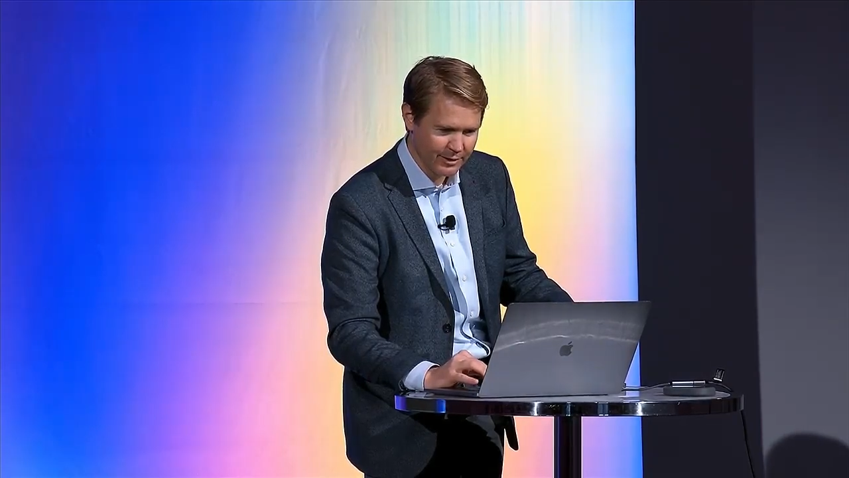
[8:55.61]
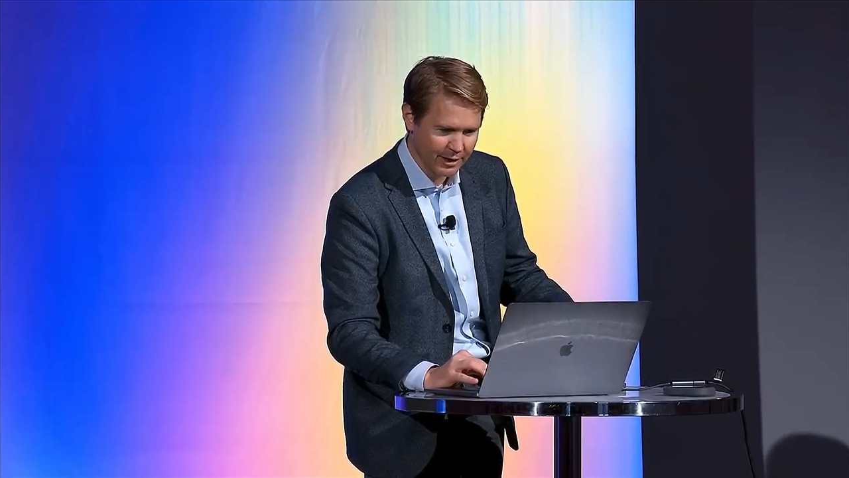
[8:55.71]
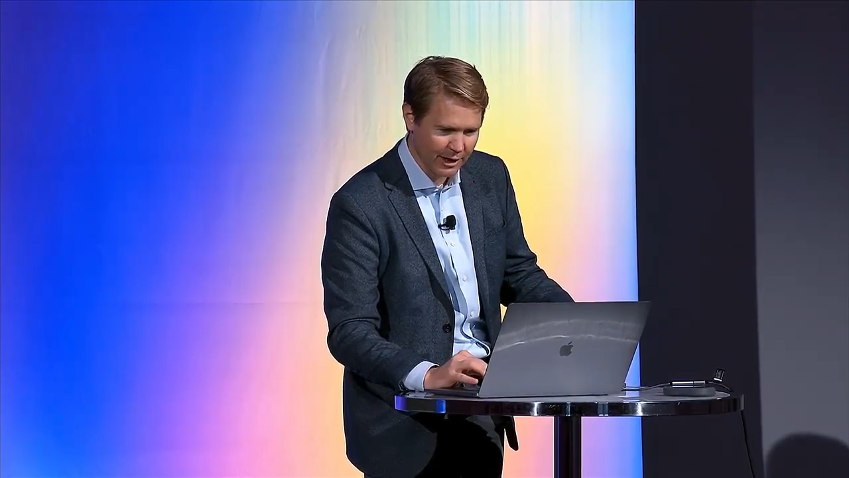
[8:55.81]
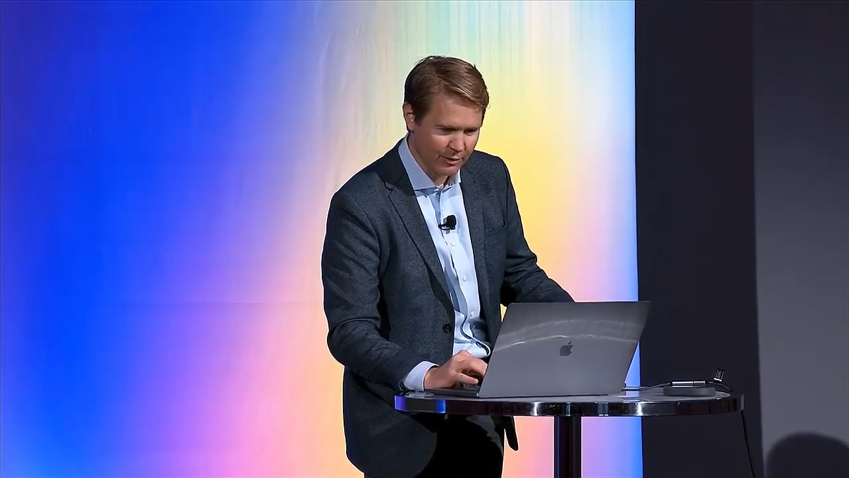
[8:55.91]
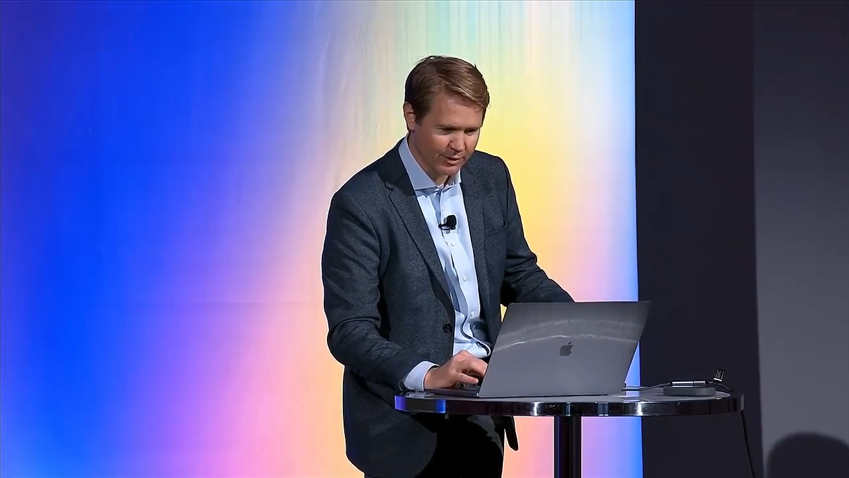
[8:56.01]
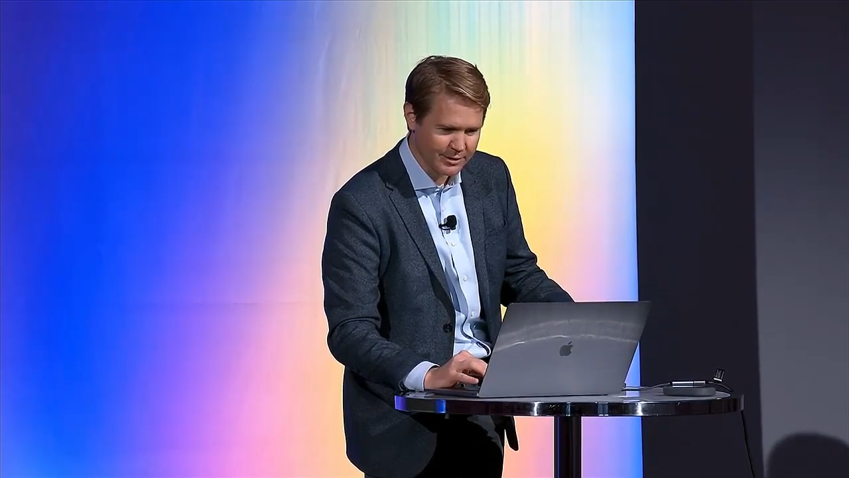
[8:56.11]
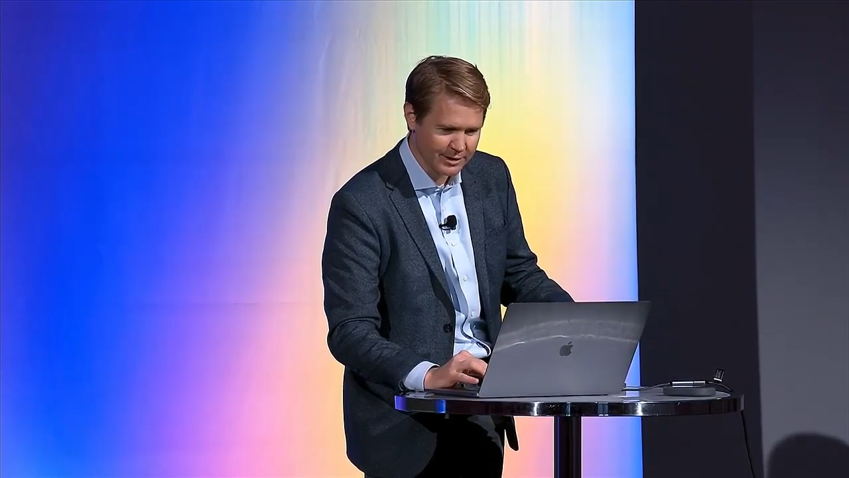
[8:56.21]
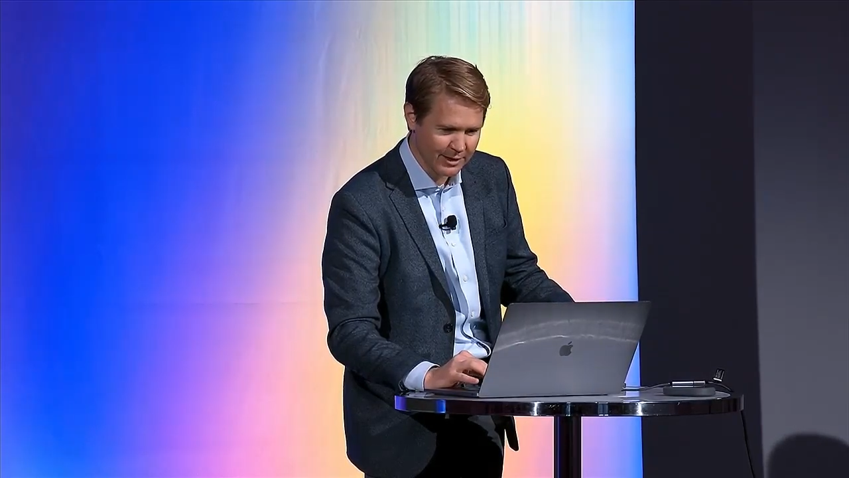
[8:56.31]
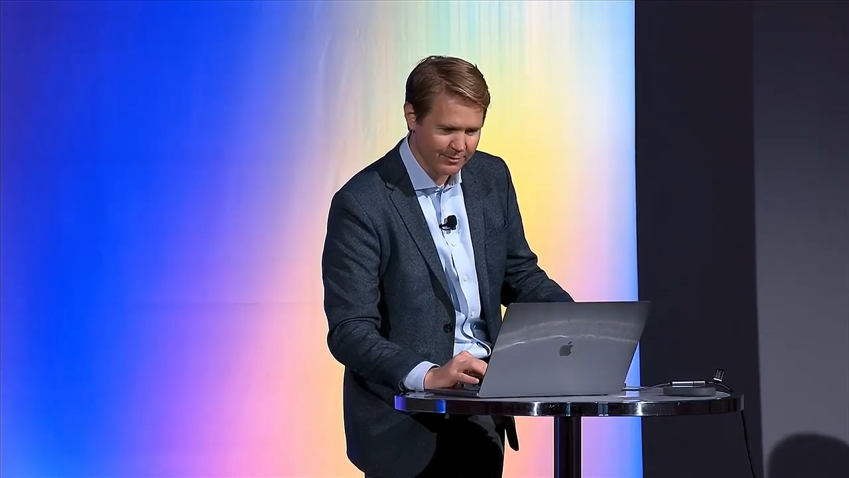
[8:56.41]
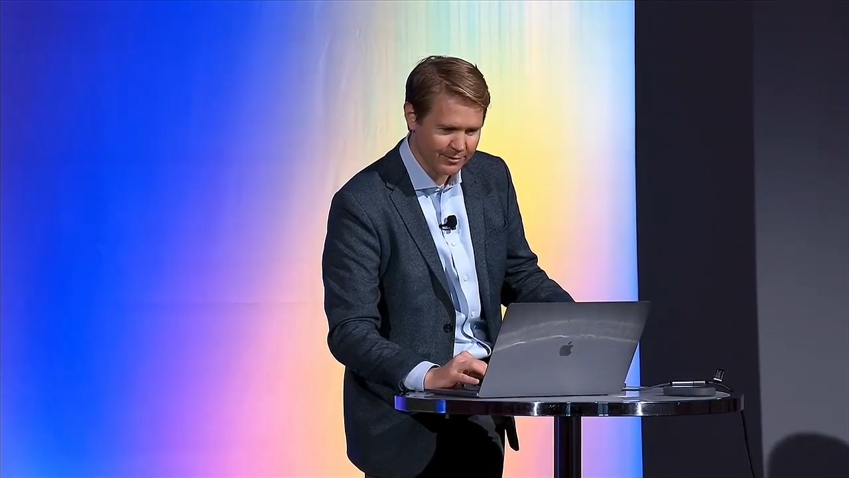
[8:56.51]
I will
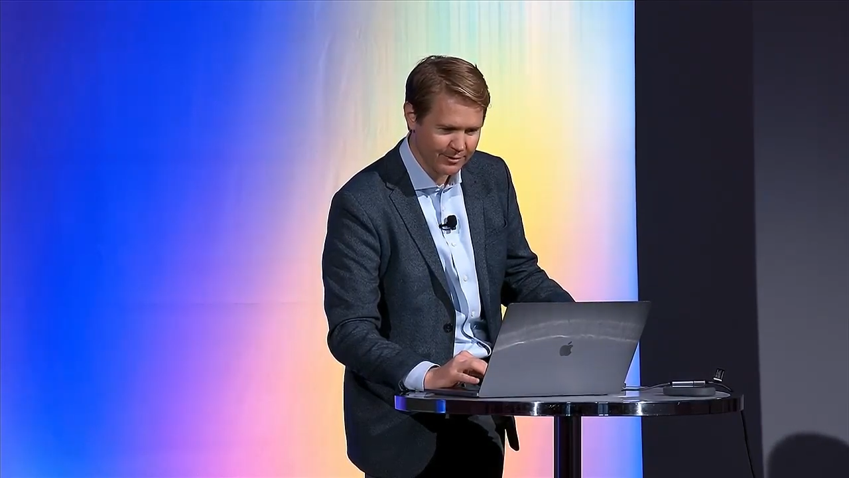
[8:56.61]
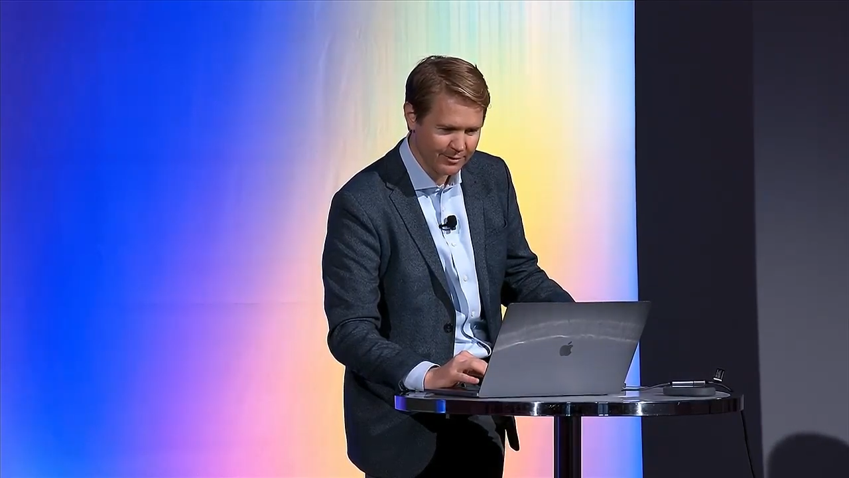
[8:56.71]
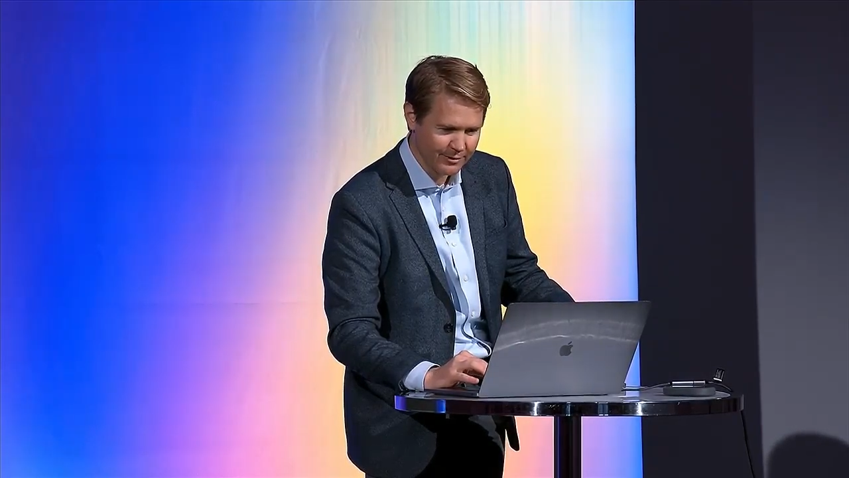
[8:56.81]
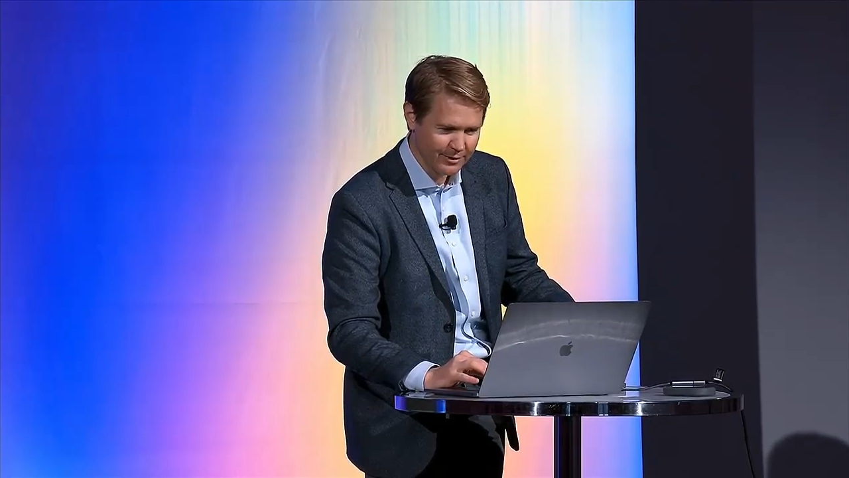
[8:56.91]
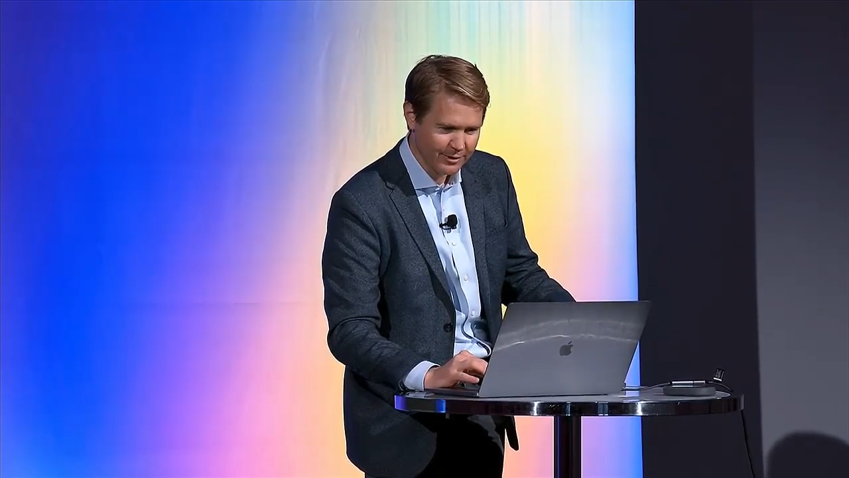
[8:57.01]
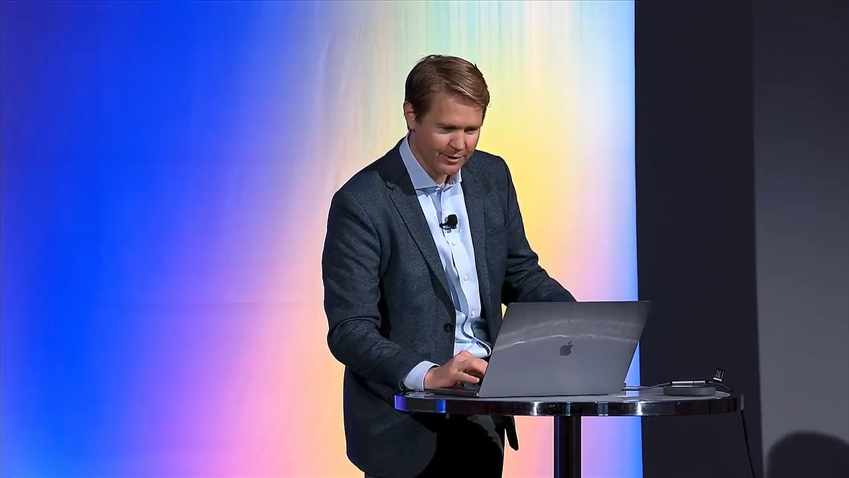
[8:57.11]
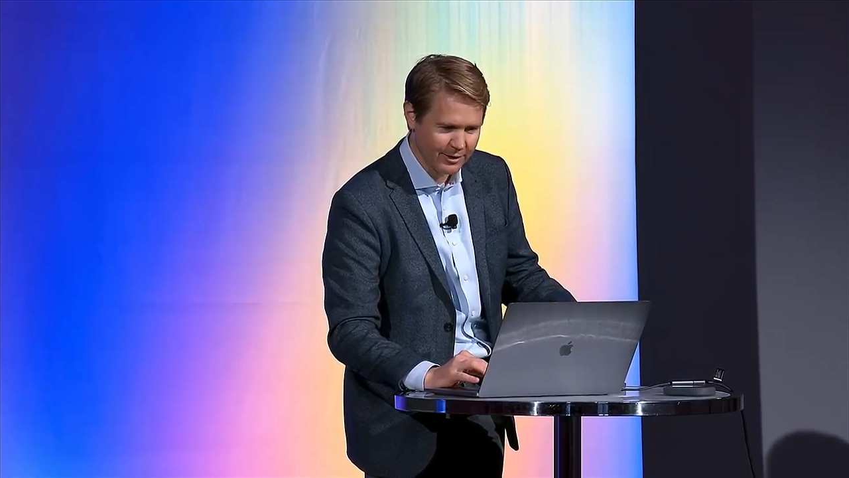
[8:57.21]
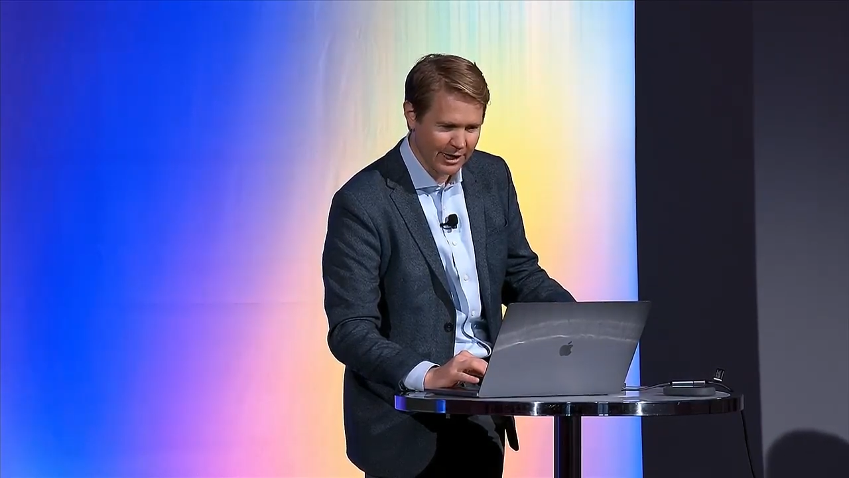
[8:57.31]
accept, and